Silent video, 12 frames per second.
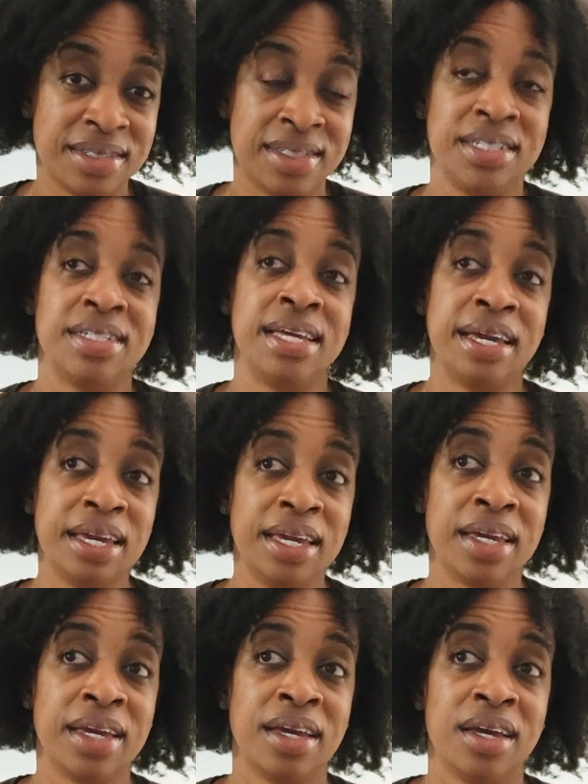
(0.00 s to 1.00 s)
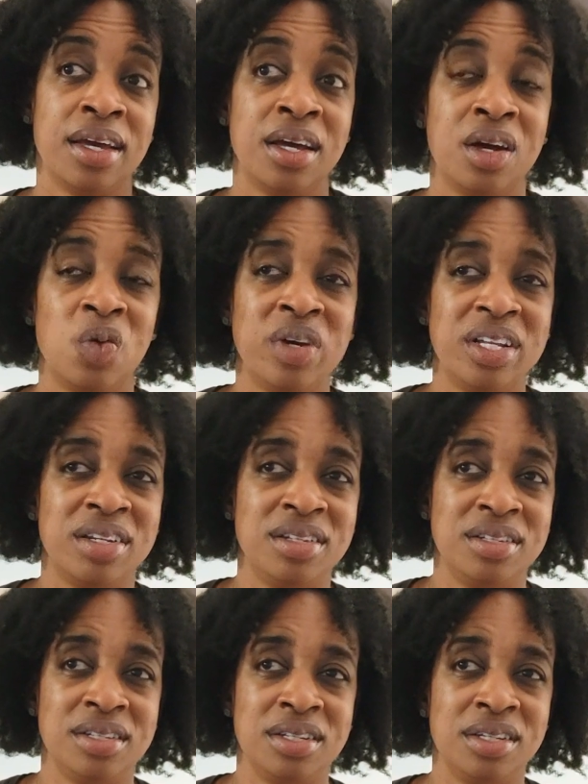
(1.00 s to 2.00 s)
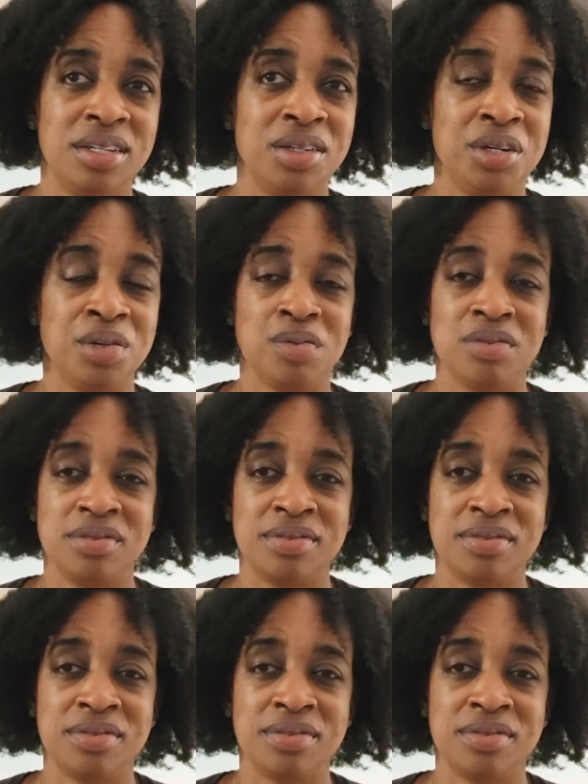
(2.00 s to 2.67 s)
today with, you know,